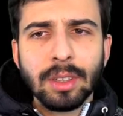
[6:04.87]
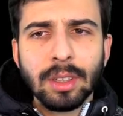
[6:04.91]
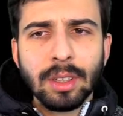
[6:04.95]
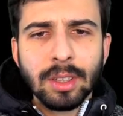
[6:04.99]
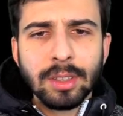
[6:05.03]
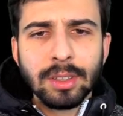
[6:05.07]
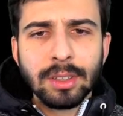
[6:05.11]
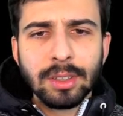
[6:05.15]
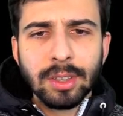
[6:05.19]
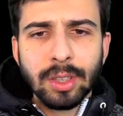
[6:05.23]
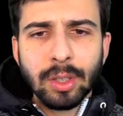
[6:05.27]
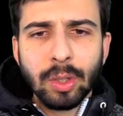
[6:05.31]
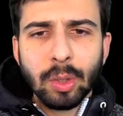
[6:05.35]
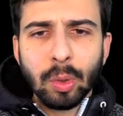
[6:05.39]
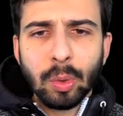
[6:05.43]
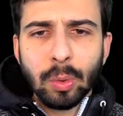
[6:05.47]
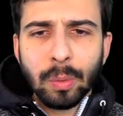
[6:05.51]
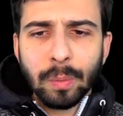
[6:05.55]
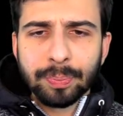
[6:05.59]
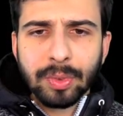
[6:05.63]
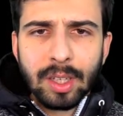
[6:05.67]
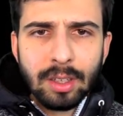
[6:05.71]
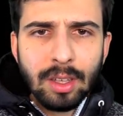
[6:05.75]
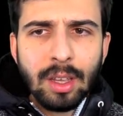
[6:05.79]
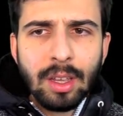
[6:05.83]
So,
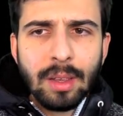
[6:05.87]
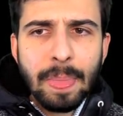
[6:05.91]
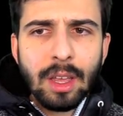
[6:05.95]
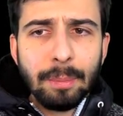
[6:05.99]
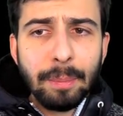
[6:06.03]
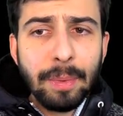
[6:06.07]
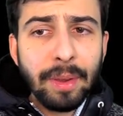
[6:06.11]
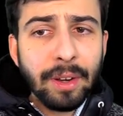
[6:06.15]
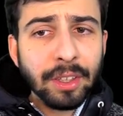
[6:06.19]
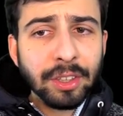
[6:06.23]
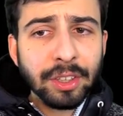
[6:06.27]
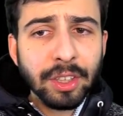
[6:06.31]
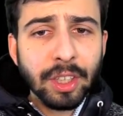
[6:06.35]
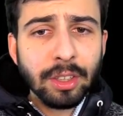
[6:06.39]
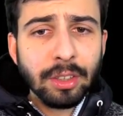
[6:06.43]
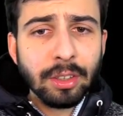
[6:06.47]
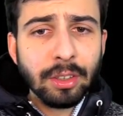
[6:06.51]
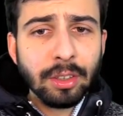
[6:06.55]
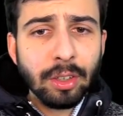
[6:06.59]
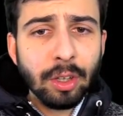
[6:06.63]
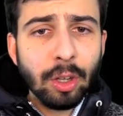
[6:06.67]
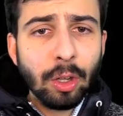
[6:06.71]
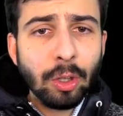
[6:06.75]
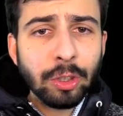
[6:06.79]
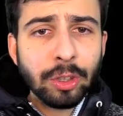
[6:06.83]
bigger
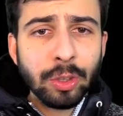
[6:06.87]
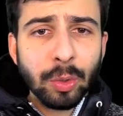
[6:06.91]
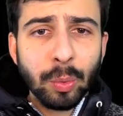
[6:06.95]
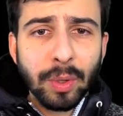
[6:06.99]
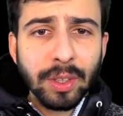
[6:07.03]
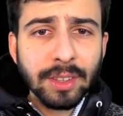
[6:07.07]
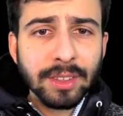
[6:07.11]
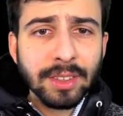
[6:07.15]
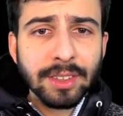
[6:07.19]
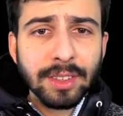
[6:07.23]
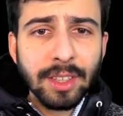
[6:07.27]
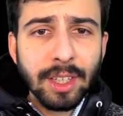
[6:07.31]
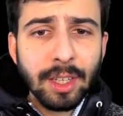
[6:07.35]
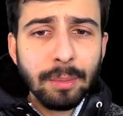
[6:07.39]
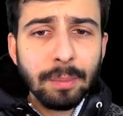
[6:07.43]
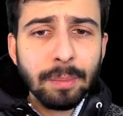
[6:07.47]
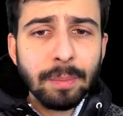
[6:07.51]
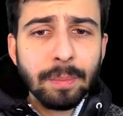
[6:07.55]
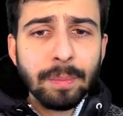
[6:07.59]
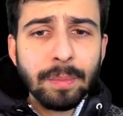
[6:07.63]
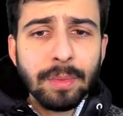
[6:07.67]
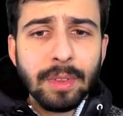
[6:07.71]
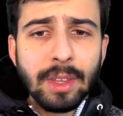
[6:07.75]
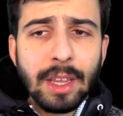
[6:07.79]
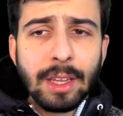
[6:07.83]
John also works the same.
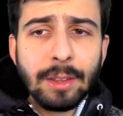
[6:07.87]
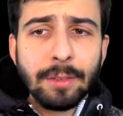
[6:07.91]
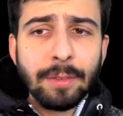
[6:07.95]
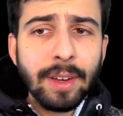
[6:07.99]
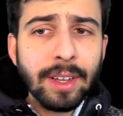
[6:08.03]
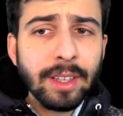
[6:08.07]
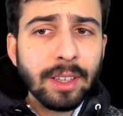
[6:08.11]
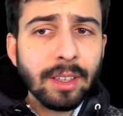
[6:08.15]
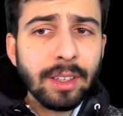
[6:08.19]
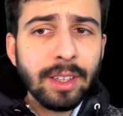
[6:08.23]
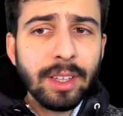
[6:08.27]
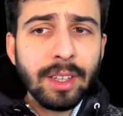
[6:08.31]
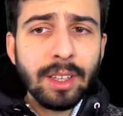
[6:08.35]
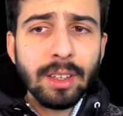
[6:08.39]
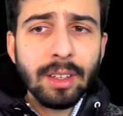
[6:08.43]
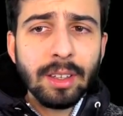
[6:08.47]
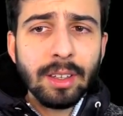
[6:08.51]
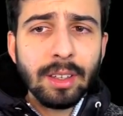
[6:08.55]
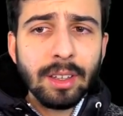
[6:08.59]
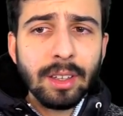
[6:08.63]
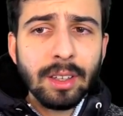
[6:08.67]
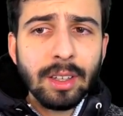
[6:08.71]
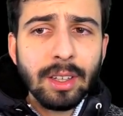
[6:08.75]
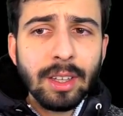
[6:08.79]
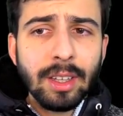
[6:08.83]
And finally,
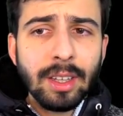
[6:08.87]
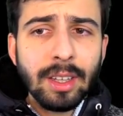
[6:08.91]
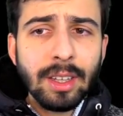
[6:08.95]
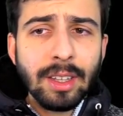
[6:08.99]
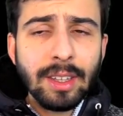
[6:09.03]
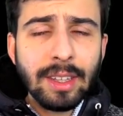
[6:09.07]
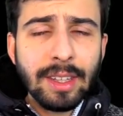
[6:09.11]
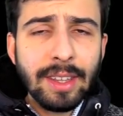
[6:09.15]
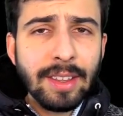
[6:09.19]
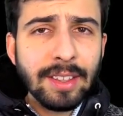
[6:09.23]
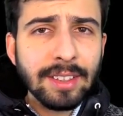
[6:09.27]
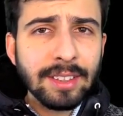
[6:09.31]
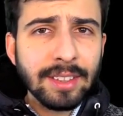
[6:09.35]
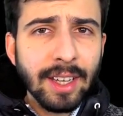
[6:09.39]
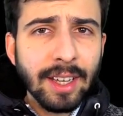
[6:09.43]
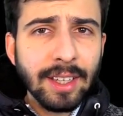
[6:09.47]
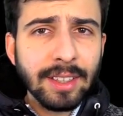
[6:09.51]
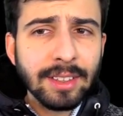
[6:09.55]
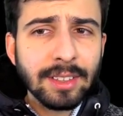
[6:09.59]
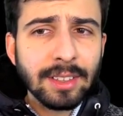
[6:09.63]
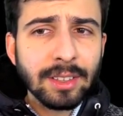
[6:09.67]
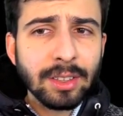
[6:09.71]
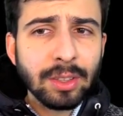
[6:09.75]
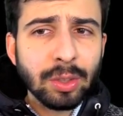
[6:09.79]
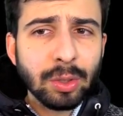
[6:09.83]
he
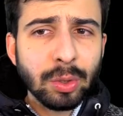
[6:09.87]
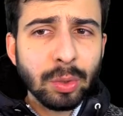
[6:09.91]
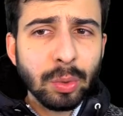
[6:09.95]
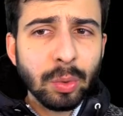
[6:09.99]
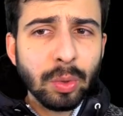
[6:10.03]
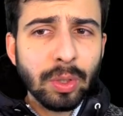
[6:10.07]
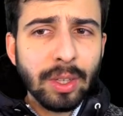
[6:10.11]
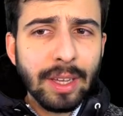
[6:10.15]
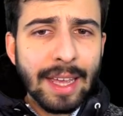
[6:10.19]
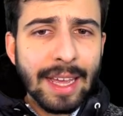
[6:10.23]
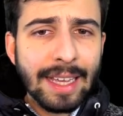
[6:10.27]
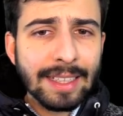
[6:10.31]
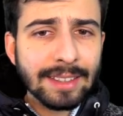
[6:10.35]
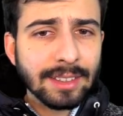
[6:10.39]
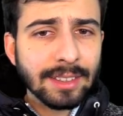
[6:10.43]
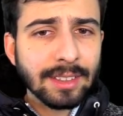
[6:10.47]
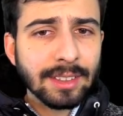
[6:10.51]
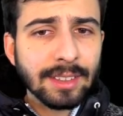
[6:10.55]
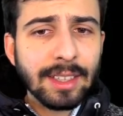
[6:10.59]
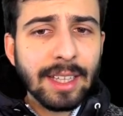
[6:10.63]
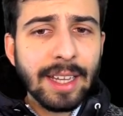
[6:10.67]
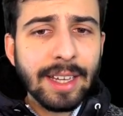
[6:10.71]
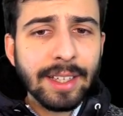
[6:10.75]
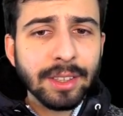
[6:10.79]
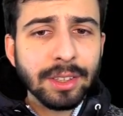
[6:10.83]
decides to
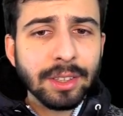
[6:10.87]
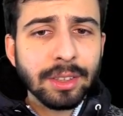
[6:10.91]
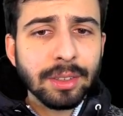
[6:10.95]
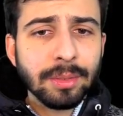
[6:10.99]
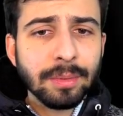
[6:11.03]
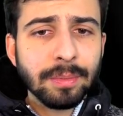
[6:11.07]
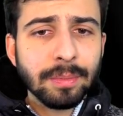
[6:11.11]
cast light.